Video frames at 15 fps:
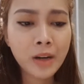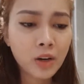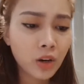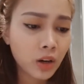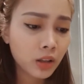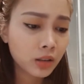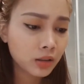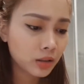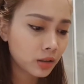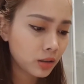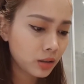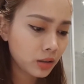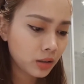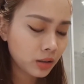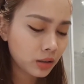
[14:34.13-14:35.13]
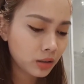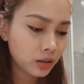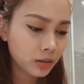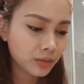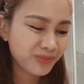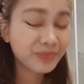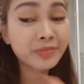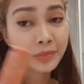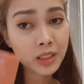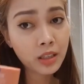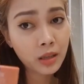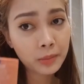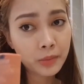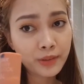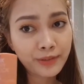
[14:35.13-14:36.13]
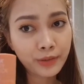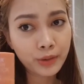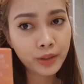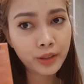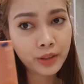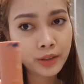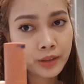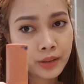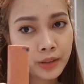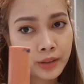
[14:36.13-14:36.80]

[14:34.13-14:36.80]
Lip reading: color. What's the number 4?